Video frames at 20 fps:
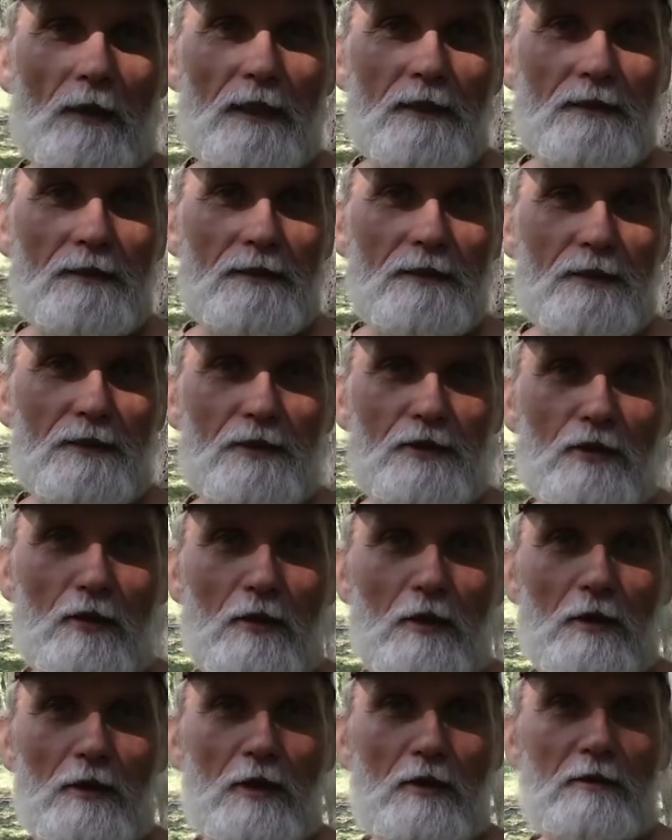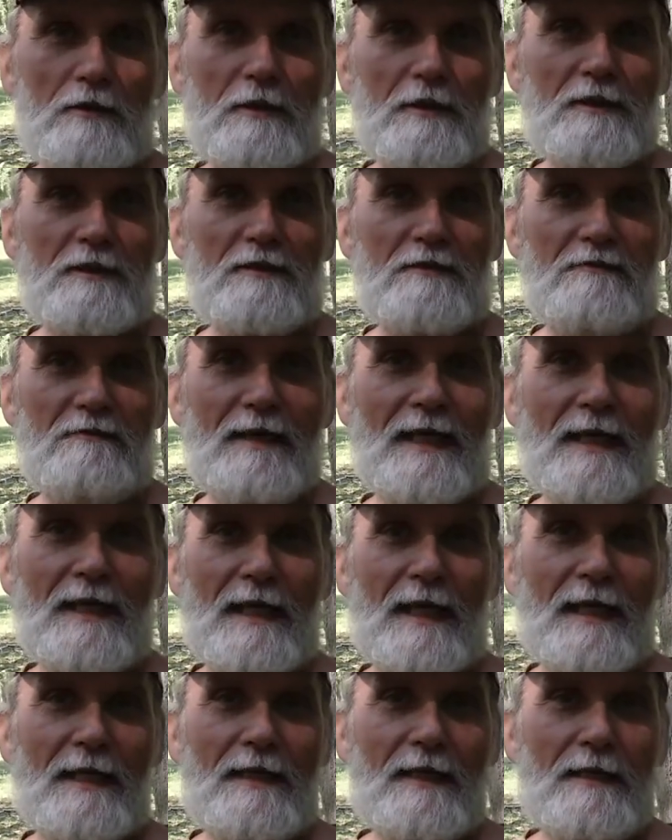once the store owners
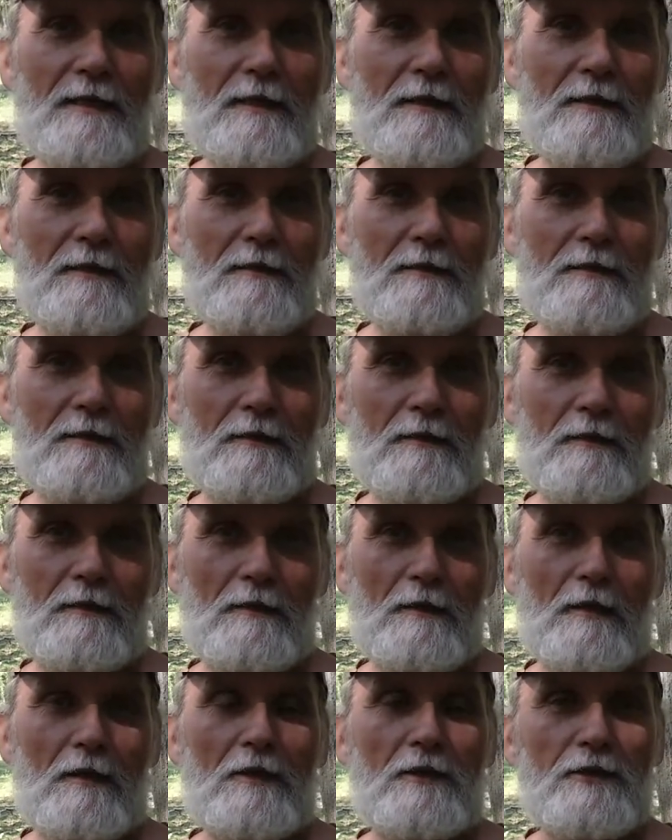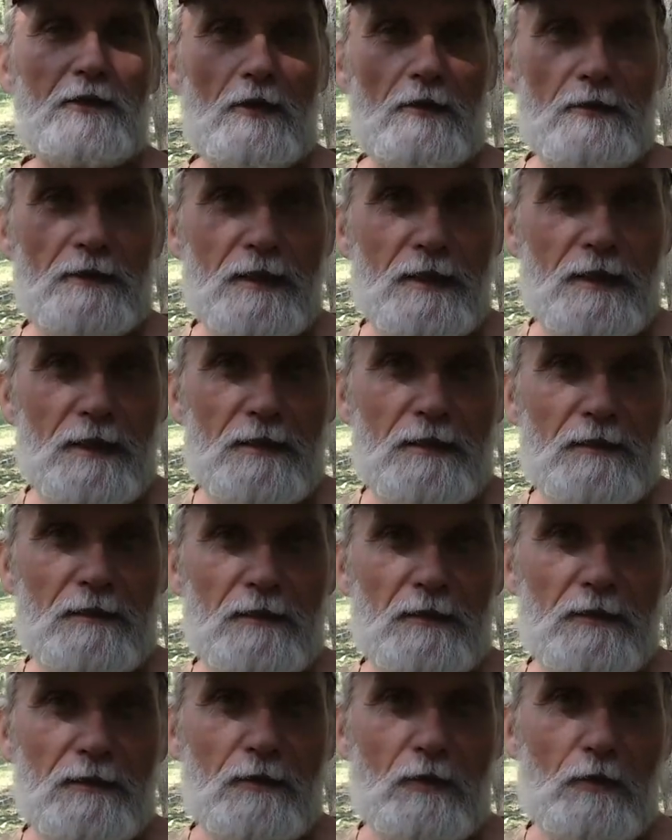vacated, so
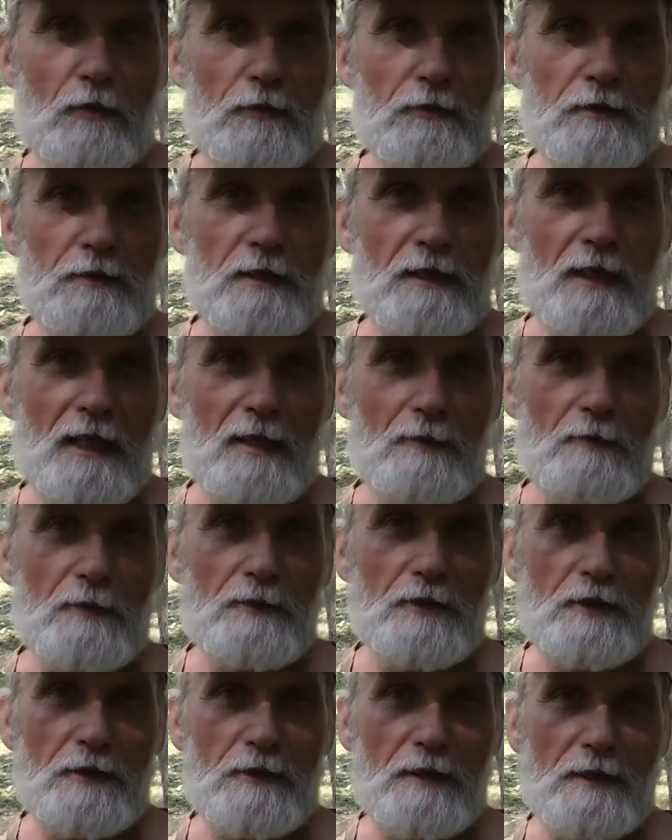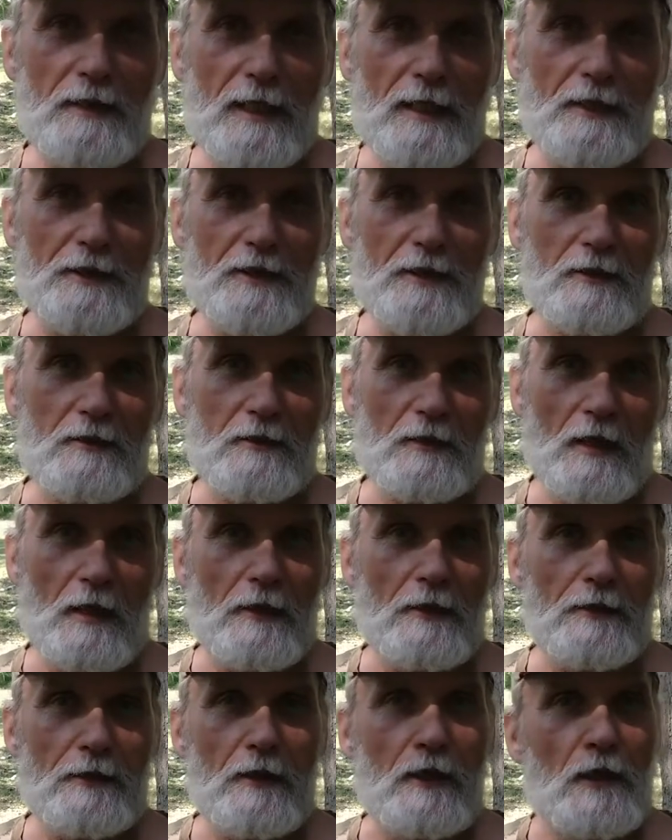did the order come to the National
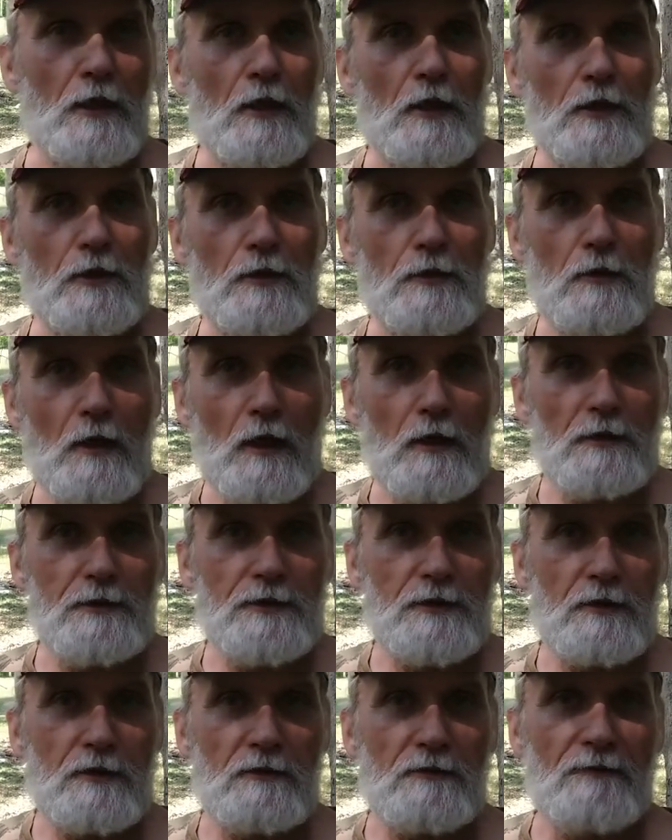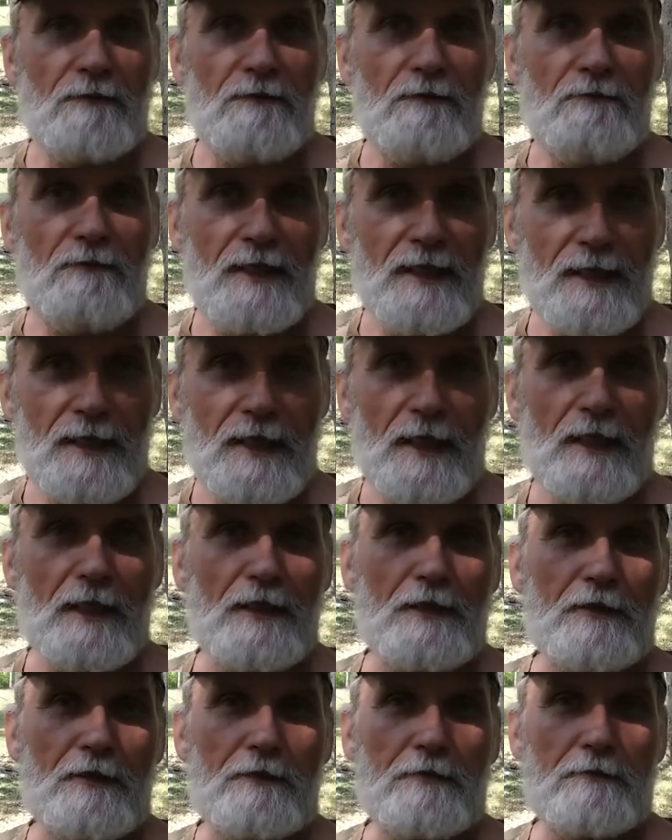Guard to also
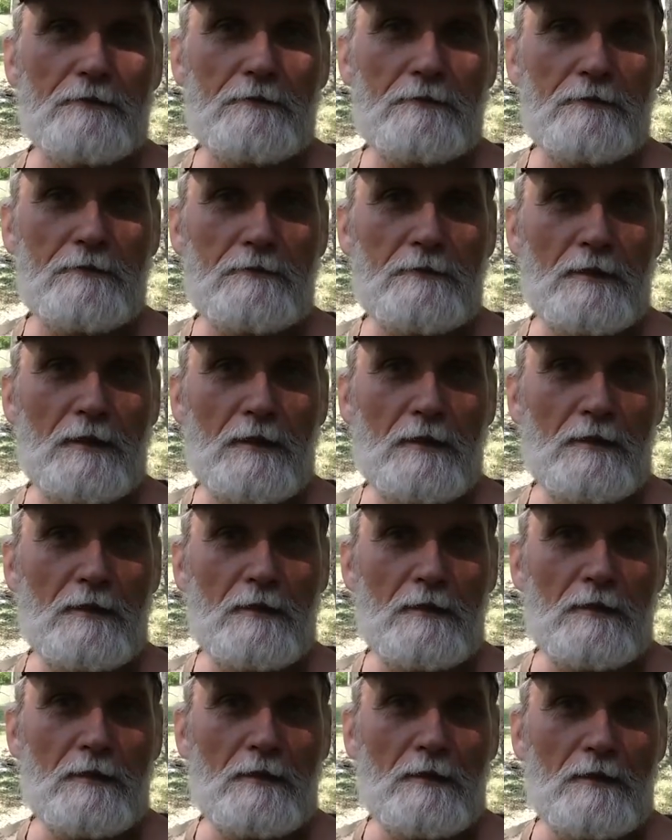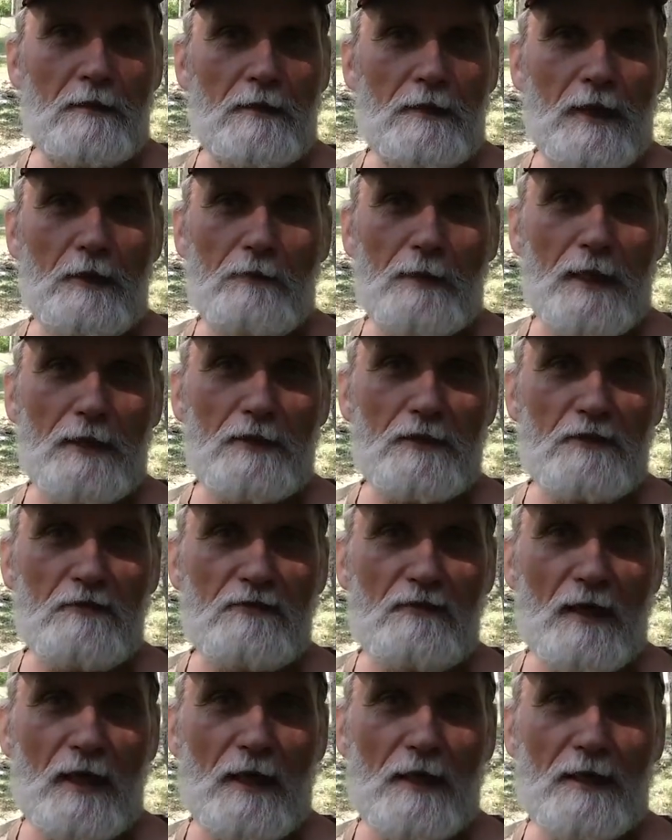vacate. And went so
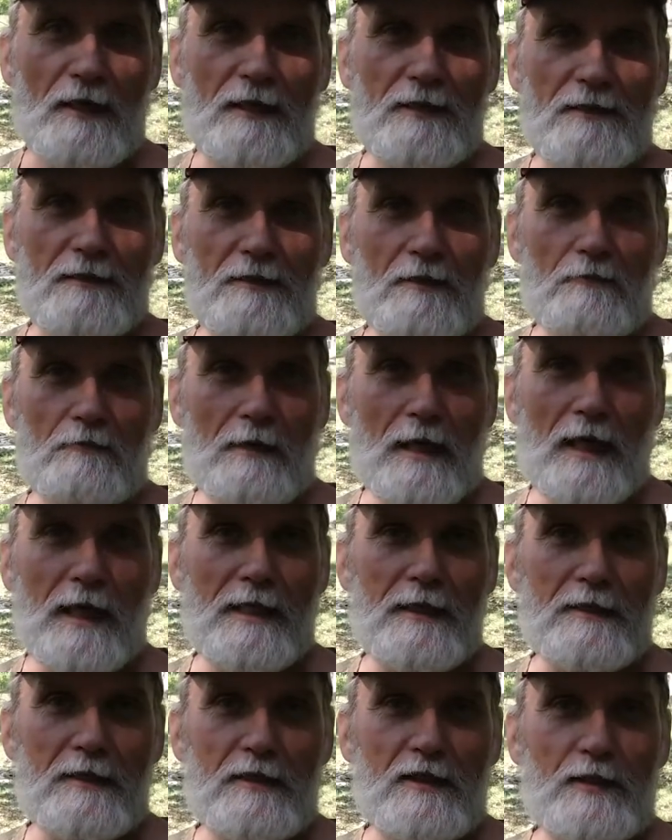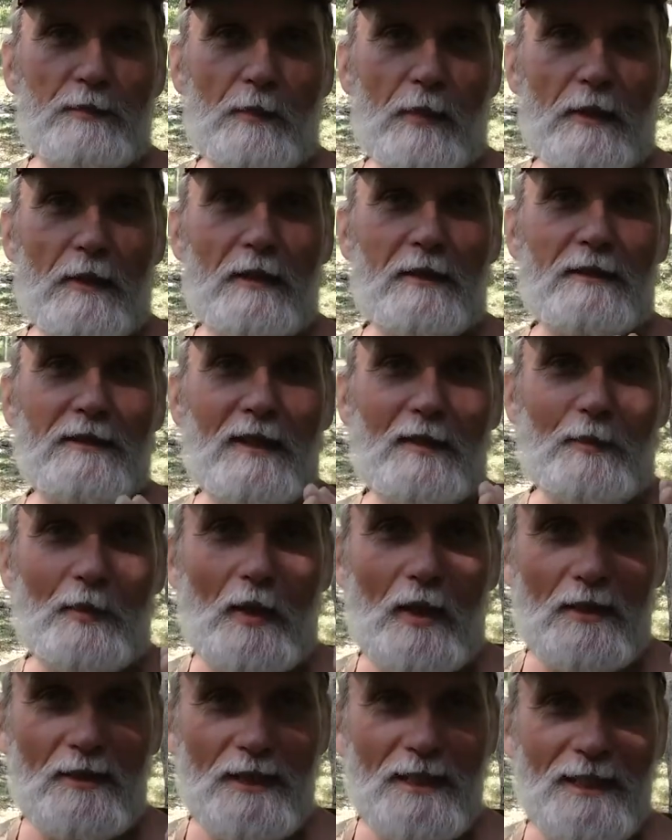far as the rioters burned the
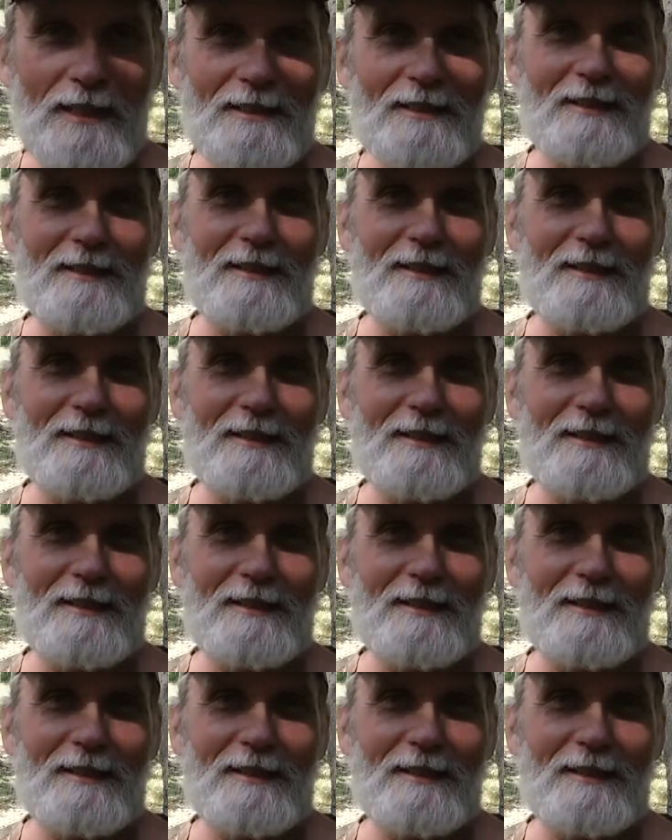police